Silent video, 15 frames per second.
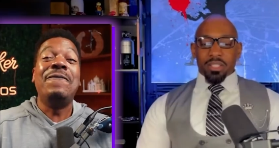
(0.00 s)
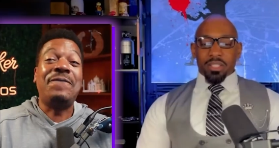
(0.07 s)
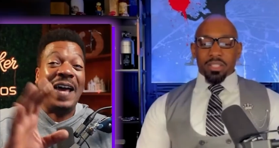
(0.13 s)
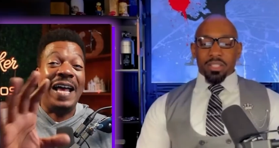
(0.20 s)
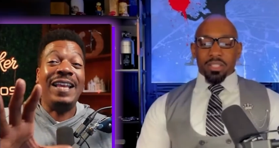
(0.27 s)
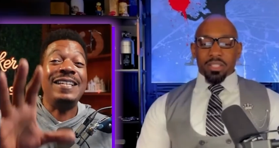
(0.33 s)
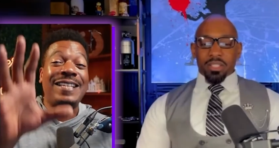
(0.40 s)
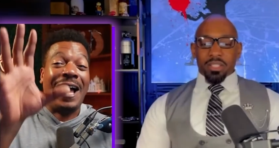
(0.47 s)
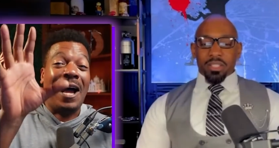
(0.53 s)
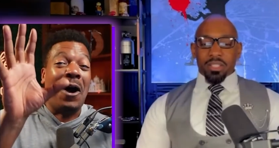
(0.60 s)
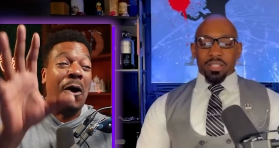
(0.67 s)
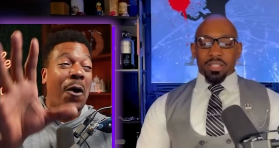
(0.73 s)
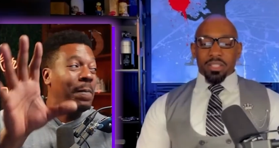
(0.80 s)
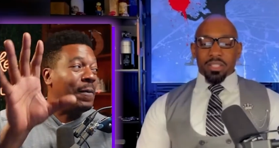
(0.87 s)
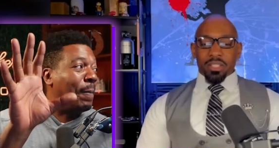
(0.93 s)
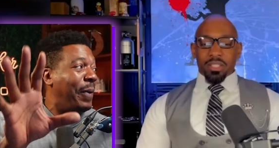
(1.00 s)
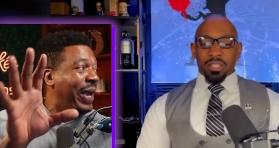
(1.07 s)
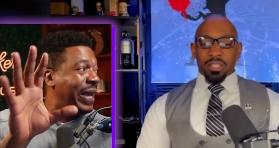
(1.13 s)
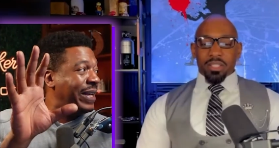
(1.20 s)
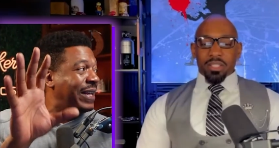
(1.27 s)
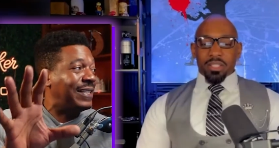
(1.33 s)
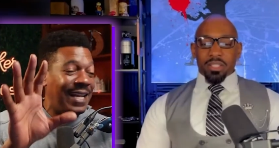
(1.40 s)
Speaker 1: Fellas, I hope you're paying
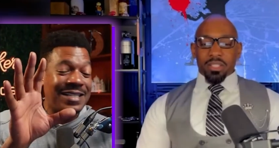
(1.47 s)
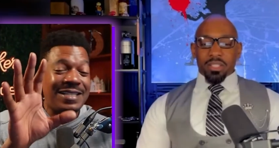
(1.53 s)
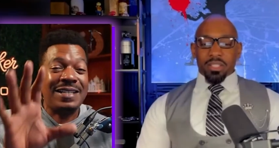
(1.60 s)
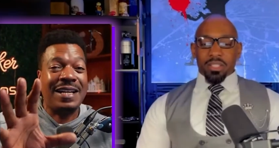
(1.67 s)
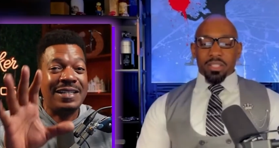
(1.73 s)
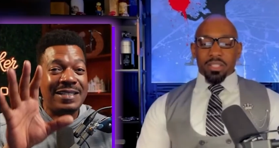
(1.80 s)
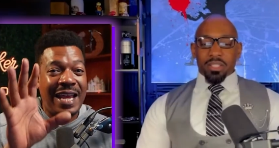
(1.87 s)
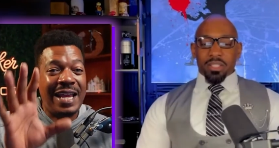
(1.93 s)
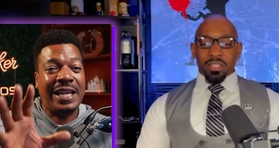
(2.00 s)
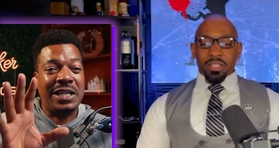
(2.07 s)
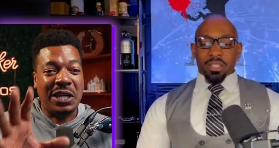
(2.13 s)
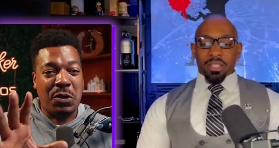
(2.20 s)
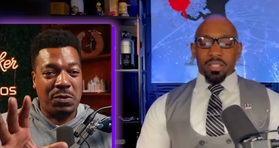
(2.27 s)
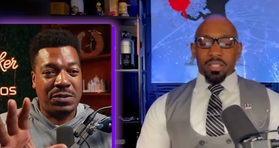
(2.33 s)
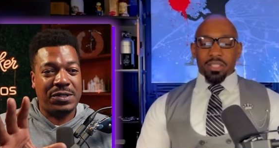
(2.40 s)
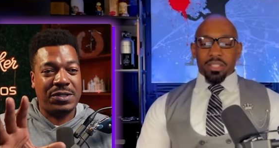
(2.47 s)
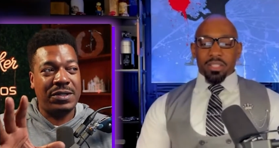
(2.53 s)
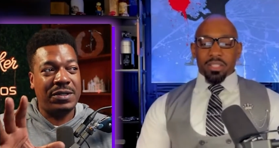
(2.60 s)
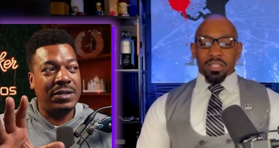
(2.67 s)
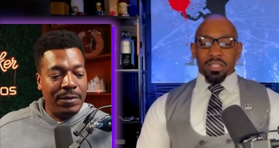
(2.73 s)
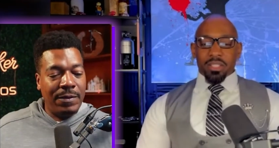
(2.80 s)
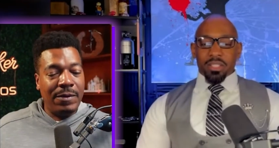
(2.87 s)
attention and taking notes.
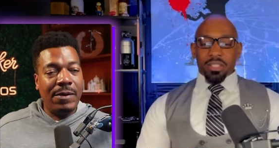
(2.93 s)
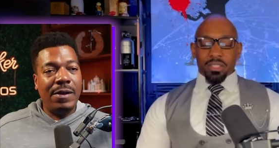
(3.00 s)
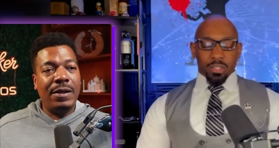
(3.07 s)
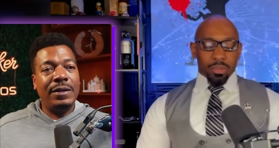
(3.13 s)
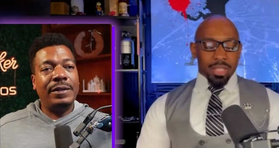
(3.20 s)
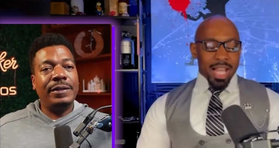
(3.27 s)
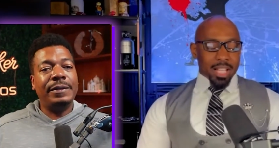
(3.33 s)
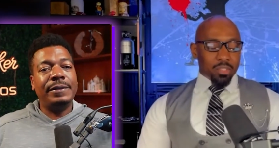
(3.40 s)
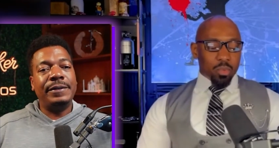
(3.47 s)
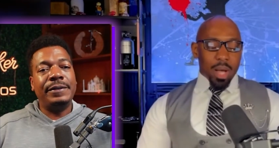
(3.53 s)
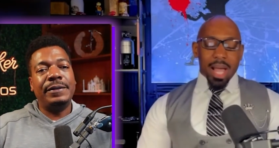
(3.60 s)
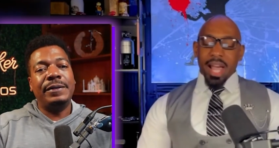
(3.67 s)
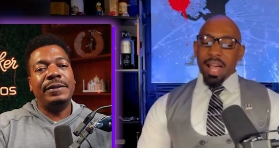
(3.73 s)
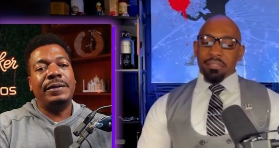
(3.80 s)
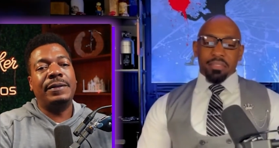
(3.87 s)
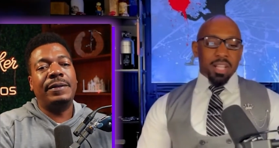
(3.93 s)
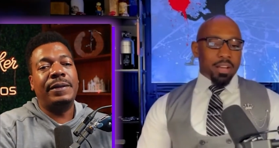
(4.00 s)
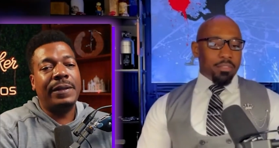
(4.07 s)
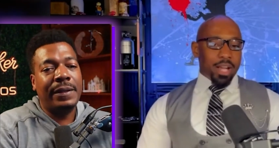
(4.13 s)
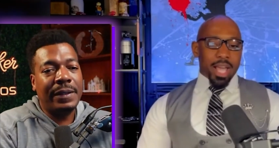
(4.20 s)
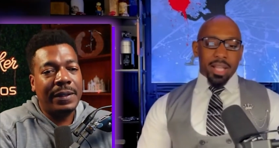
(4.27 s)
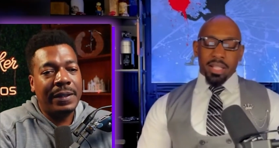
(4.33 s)
Speaker 2: So that's why I've
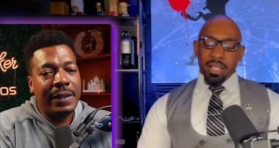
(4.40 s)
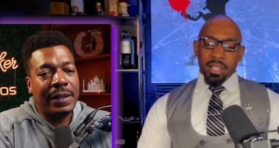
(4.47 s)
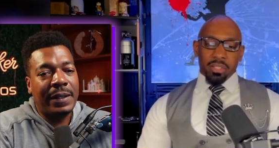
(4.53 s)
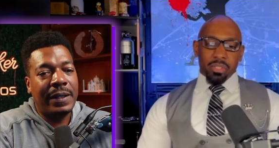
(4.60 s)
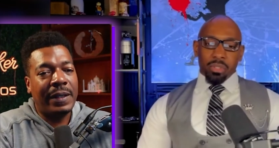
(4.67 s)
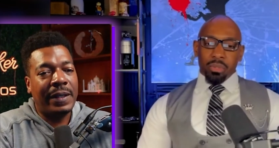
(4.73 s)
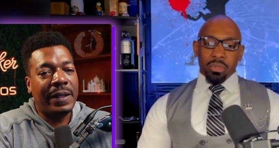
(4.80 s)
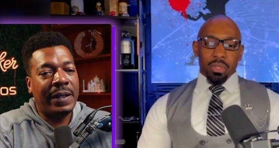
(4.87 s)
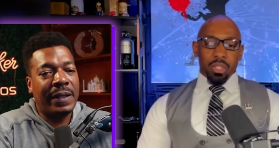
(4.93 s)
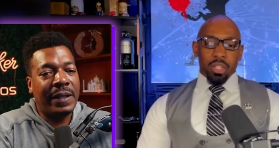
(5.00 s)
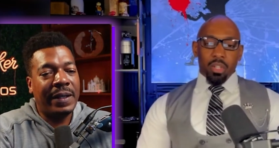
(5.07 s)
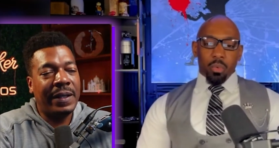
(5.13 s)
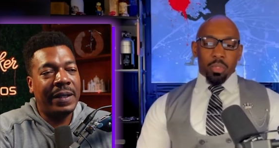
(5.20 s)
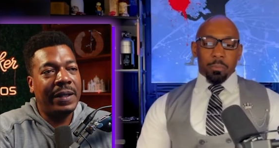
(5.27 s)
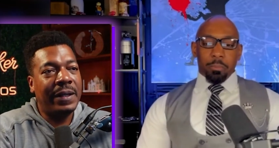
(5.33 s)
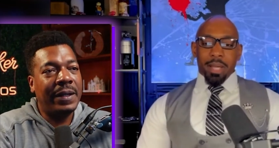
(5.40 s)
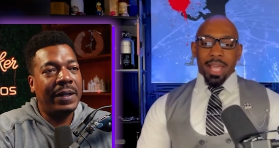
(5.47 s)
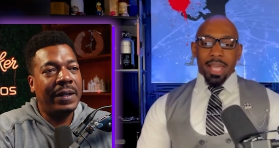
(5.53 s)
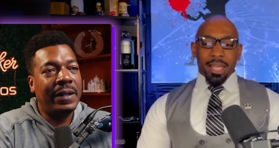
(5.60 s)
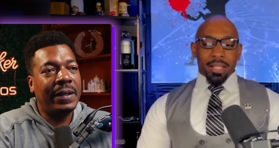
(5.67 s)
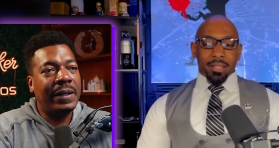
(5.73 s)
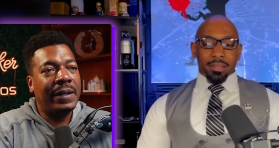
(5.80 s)
never had an issue with
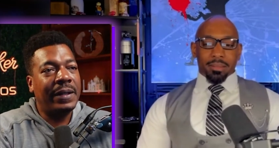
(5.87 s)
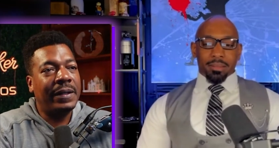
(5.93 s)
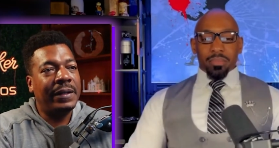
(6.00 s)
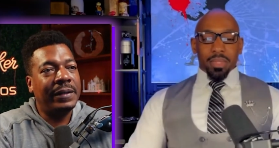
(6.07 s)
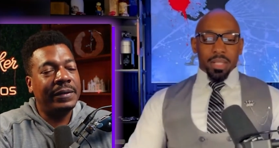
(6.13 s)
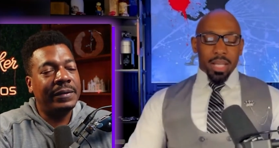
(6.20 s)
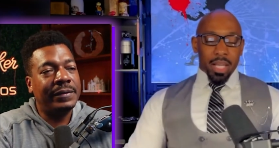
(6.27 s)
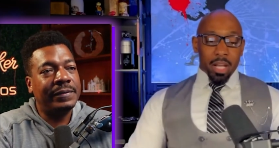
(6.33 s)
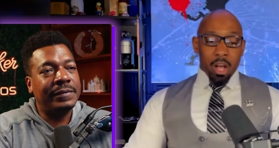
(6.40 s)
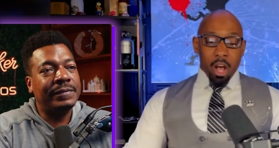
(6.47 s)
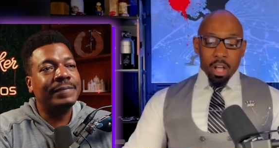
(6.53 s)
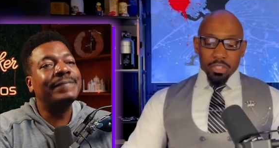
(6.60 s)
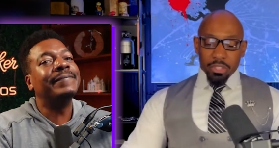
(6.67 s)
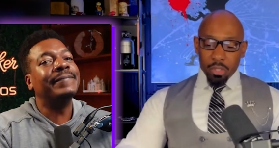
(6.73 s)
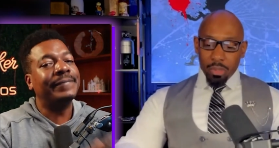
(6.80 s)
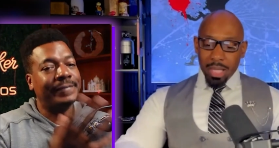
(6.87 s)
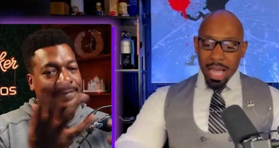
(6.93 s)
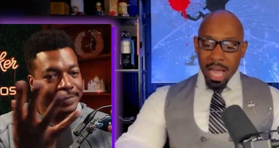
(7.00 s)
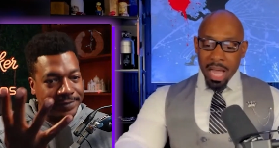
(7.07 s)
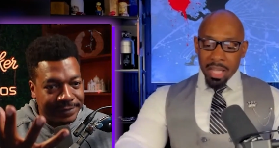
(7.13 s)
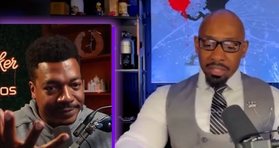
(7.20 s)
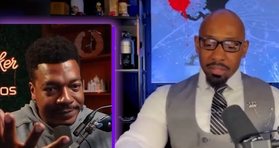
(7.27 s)
pain. And also,
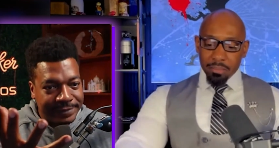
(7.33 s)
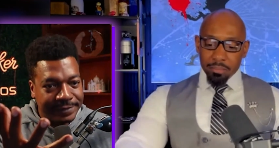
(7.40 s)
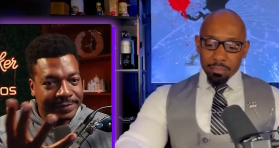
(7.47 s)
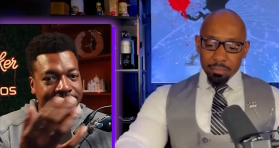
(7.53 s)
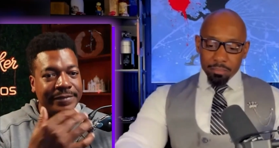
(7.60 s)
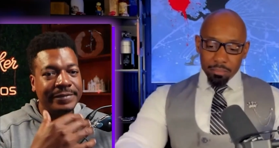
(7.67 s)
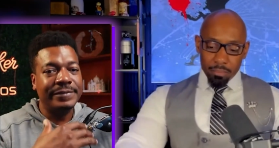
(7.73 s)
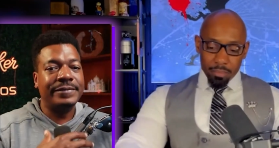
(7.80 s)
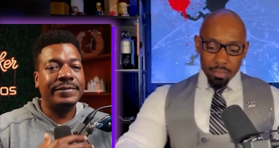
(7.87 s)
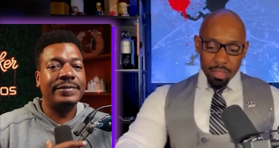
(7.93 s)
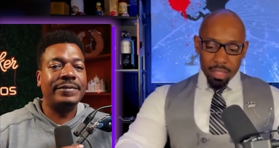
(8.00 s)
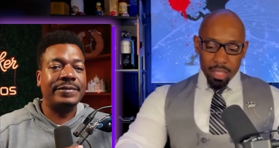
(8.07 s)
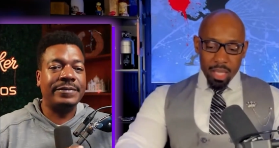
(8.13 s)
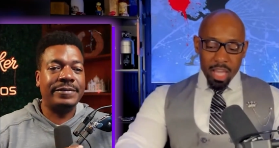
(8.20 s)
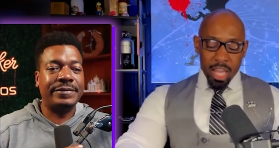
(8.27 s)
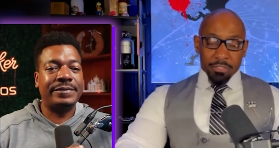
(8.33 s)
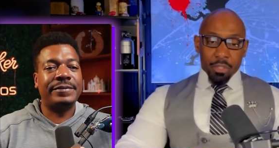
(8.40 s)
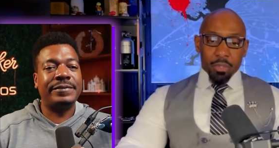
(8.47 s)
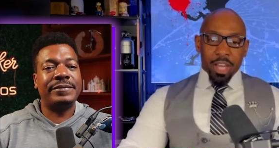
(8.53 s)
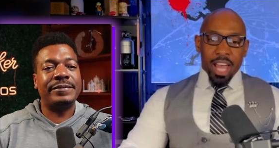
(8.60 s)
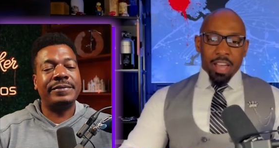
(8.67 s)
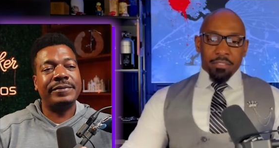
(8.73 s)
guys, if
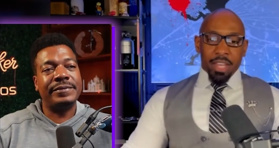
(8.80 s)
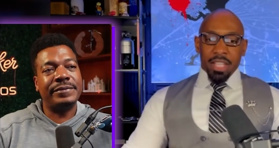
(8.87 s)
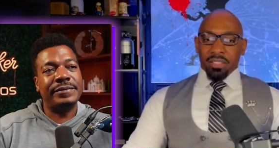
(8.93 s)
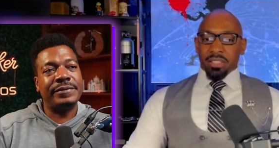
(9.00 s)
you have a